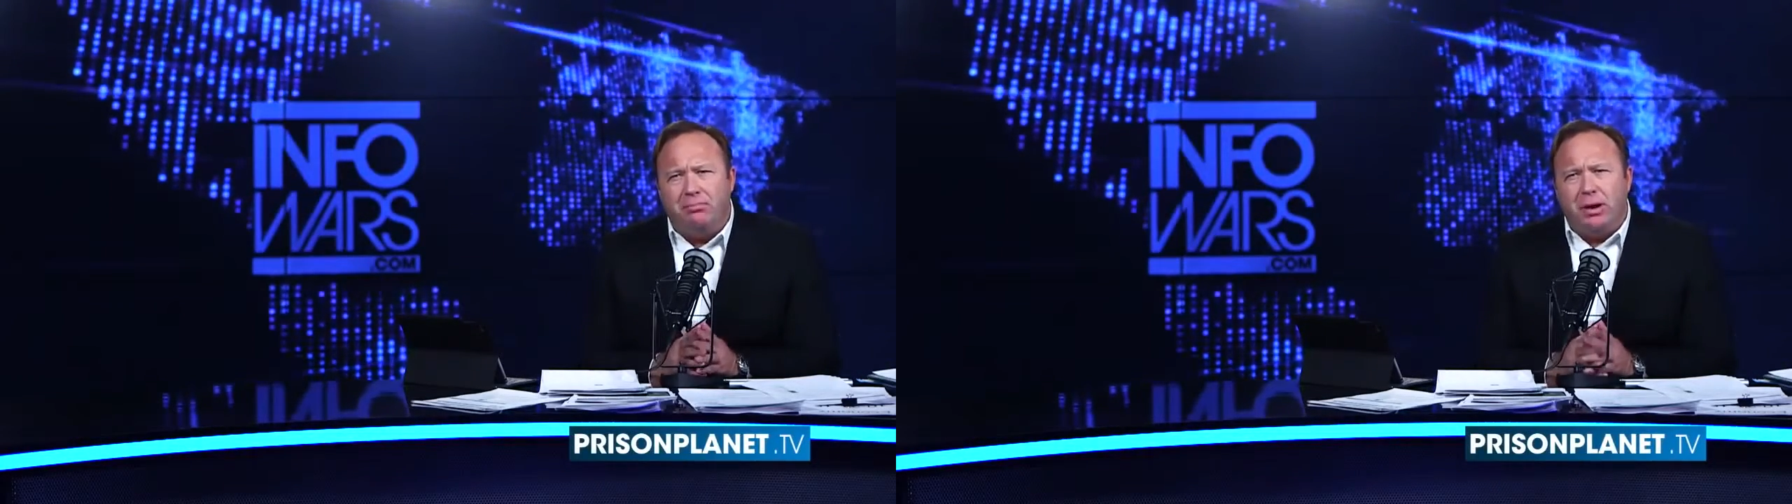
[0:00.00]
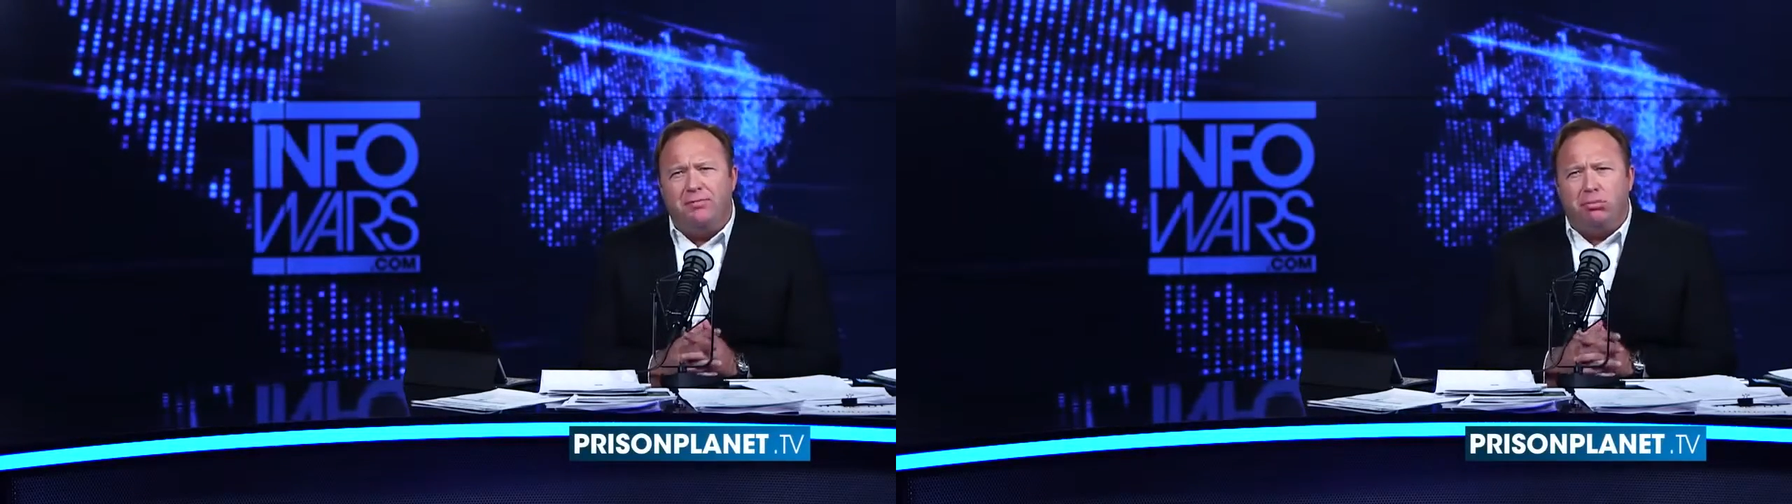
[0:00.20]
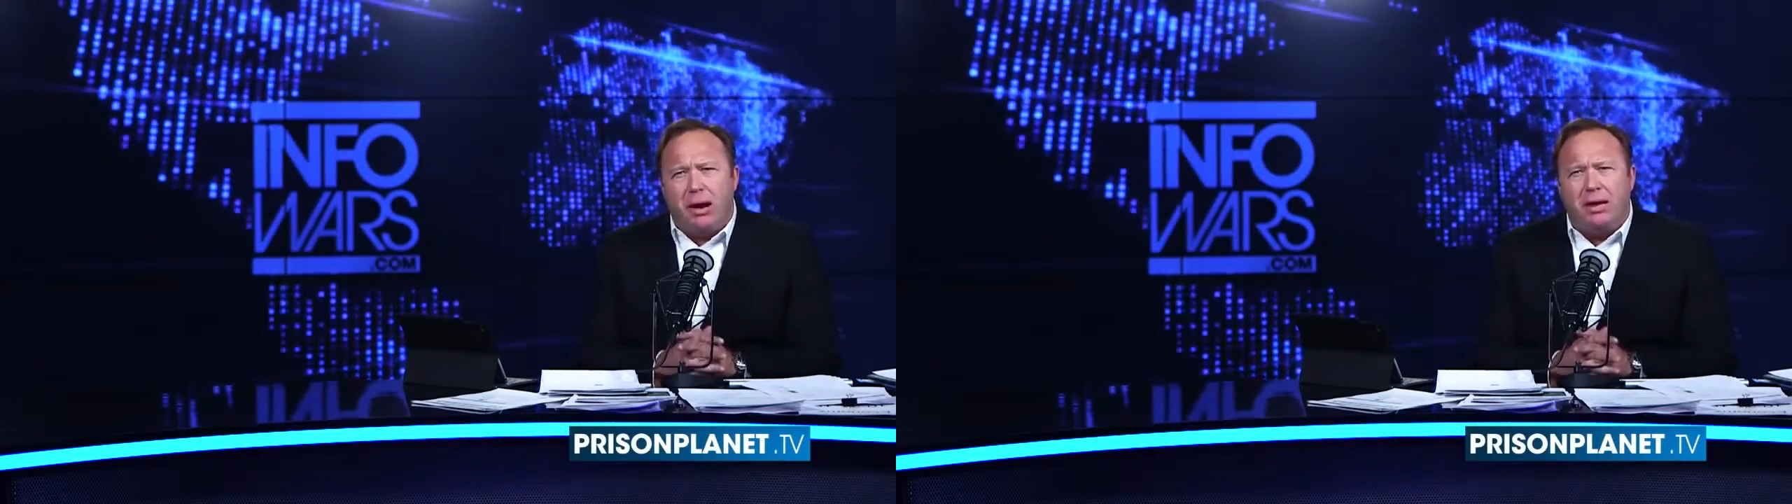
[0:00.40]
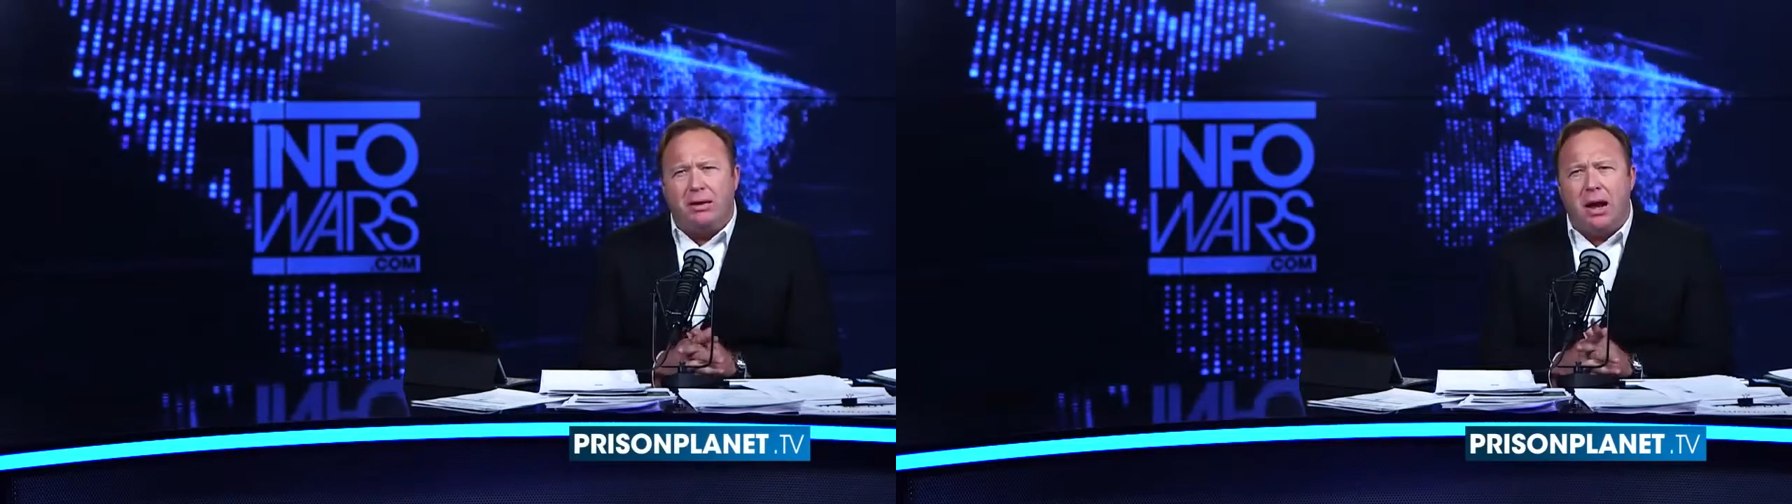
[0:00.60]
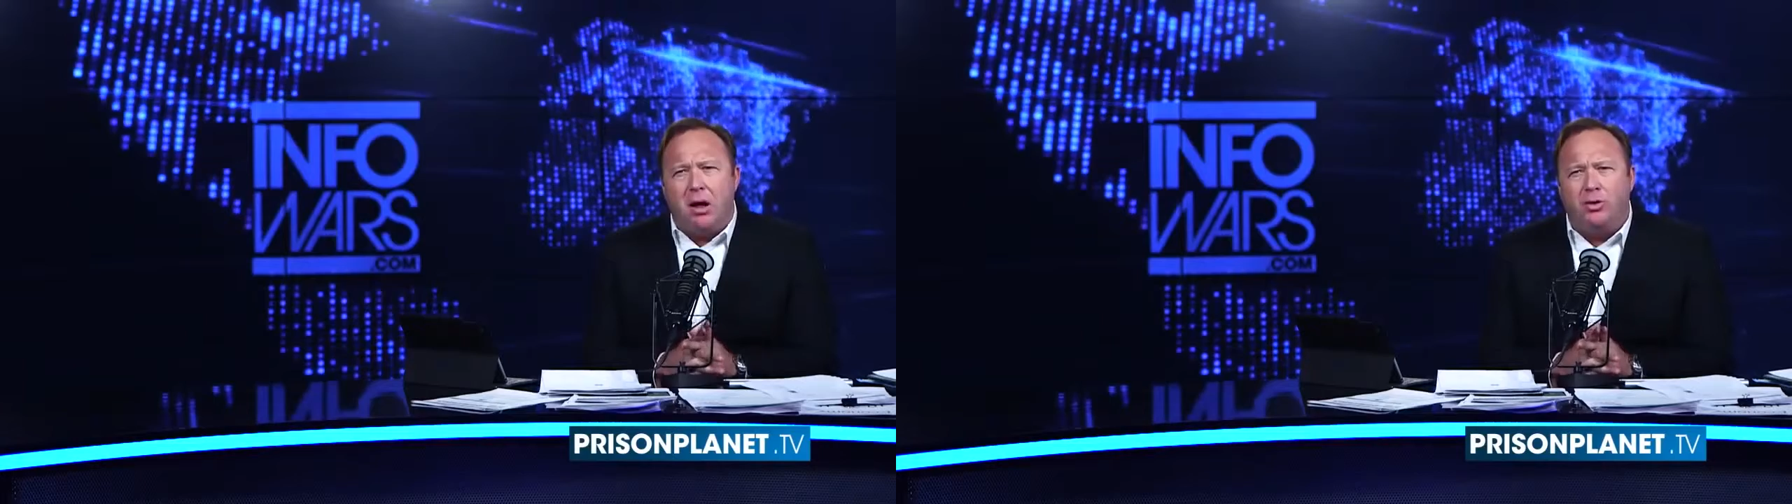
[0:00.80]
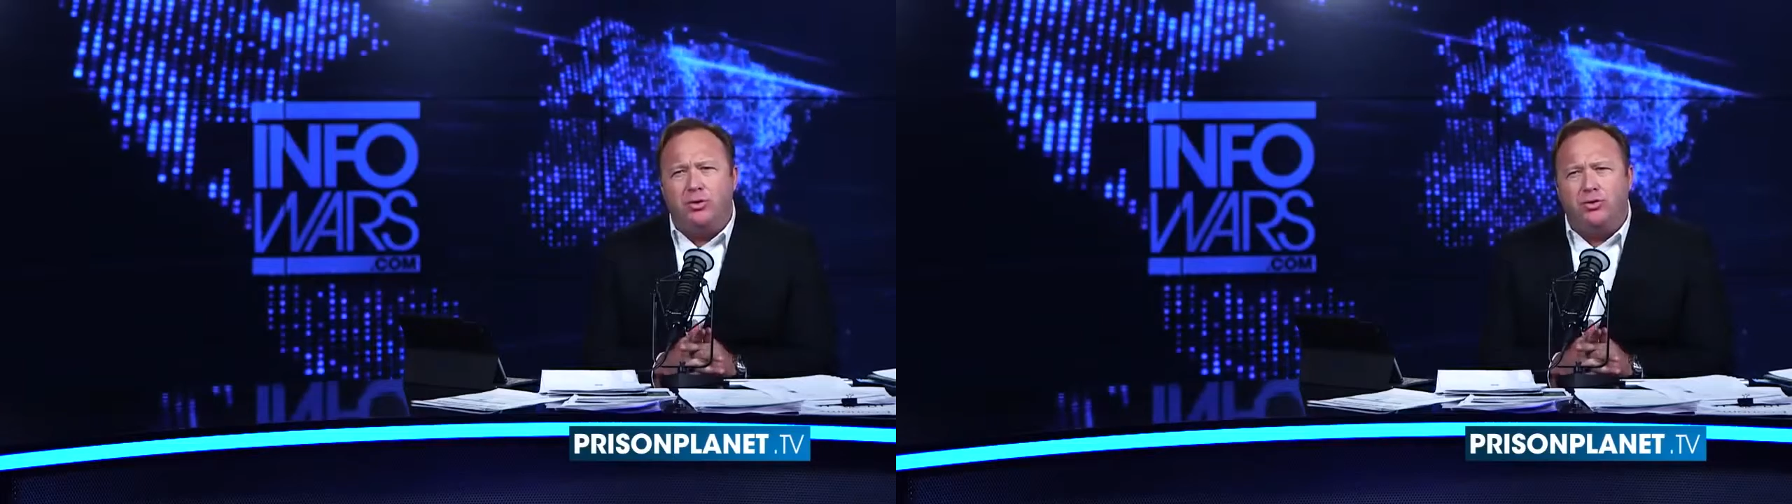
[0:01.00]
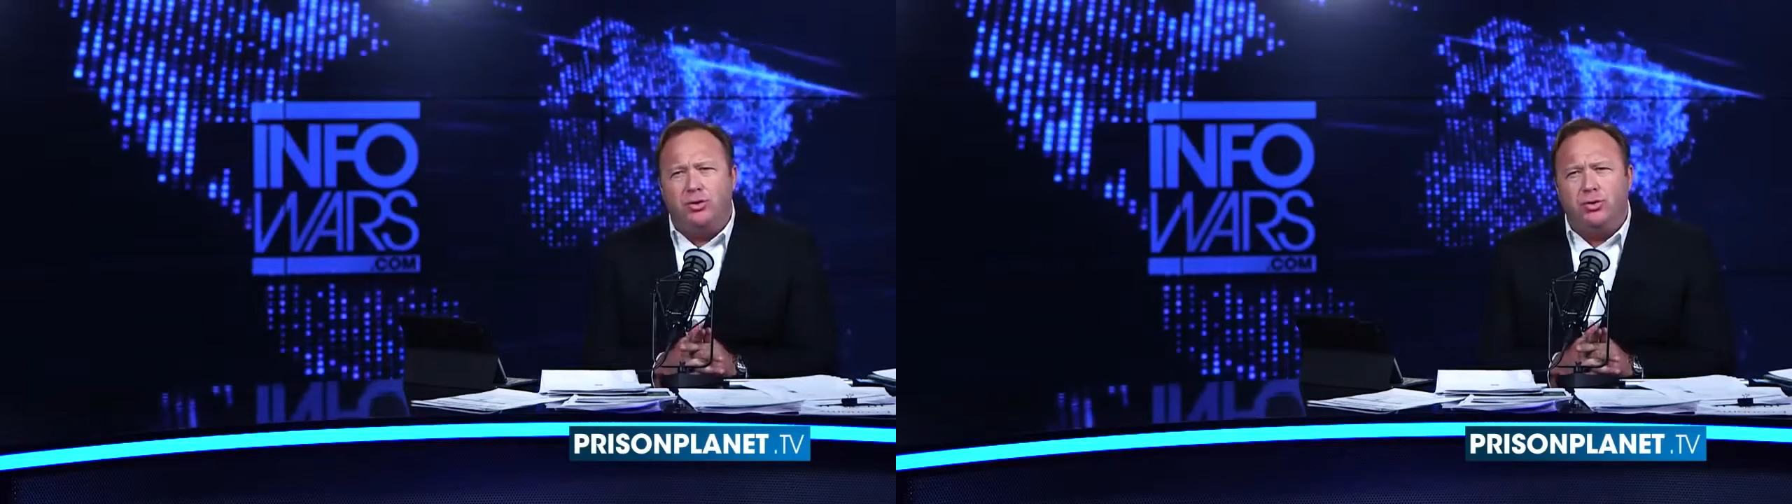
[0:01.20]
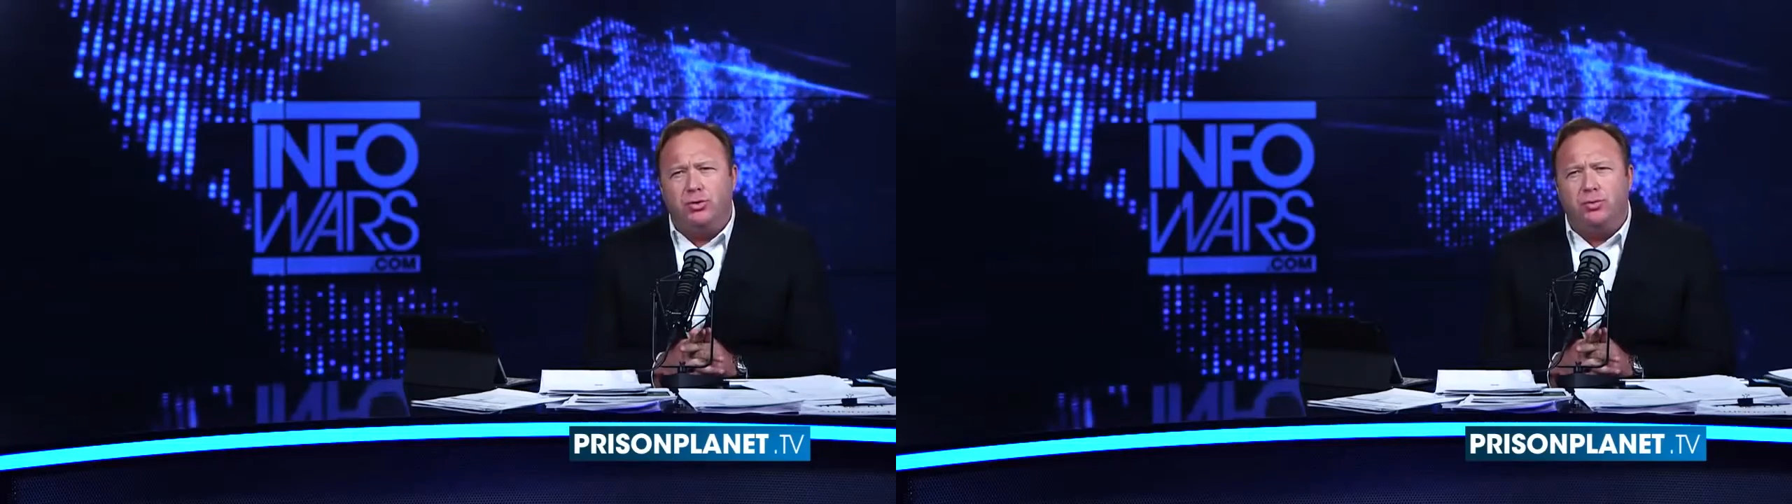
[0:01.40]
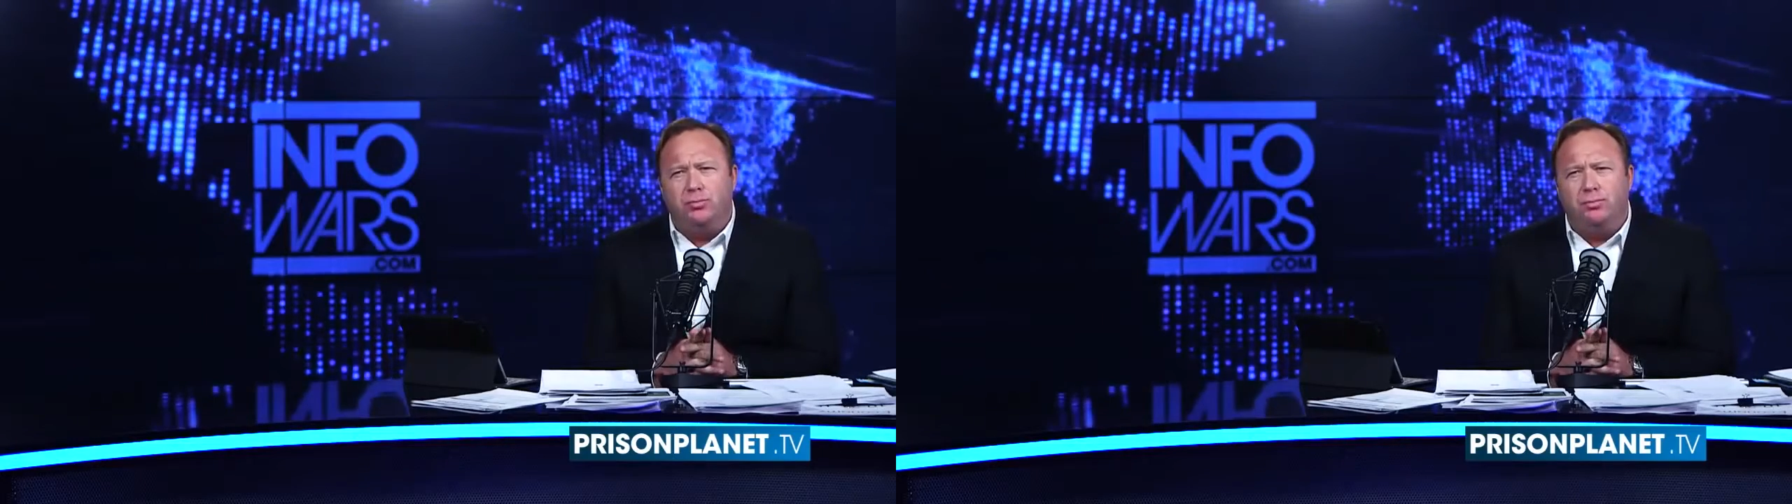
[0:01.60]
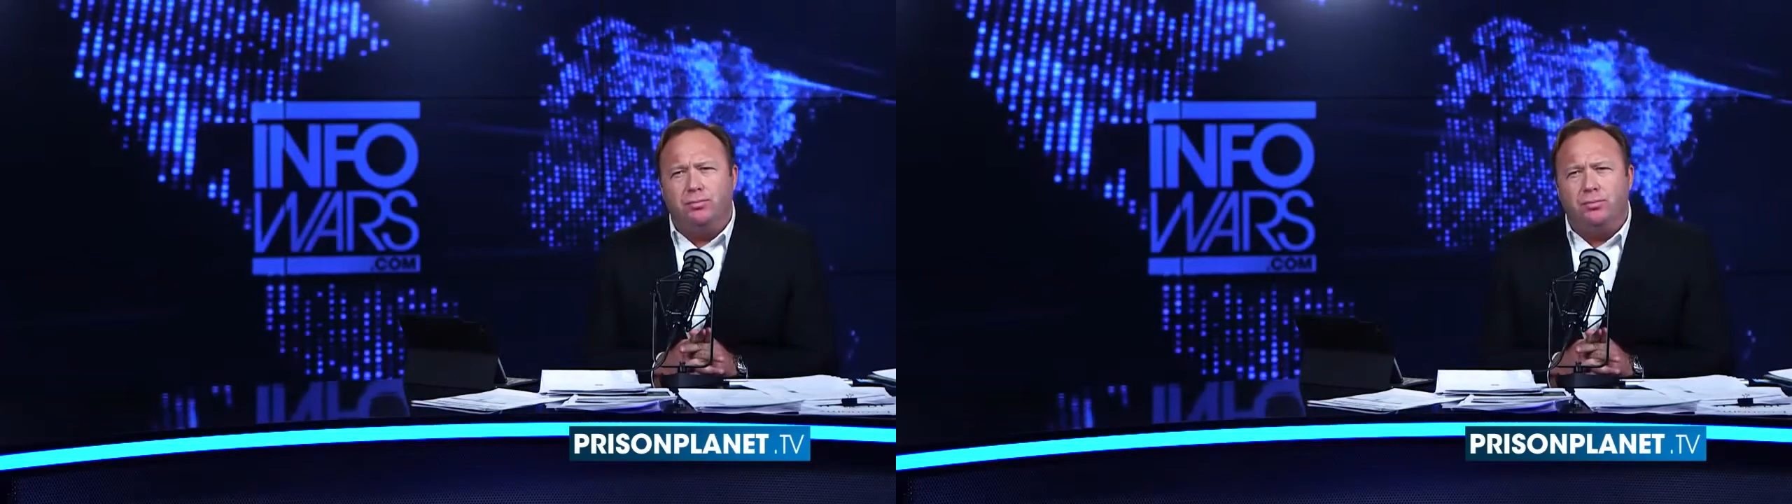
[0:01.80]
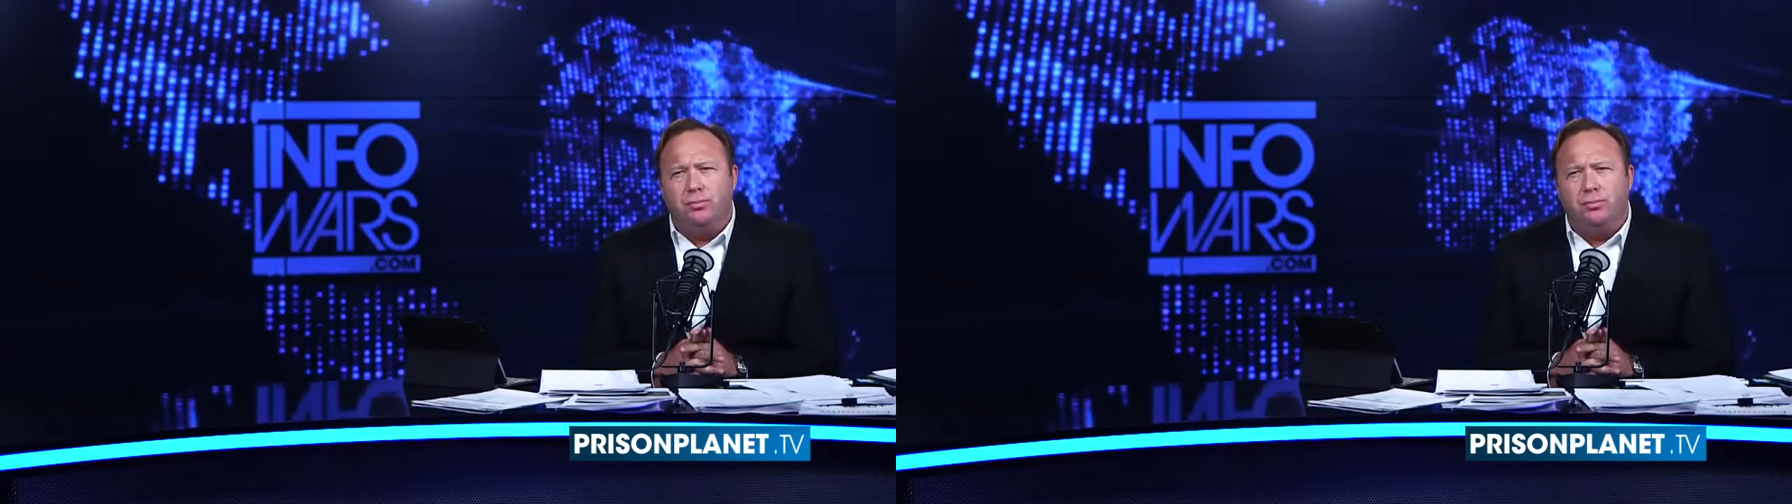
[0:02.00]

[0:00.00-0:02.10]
brief breakdown to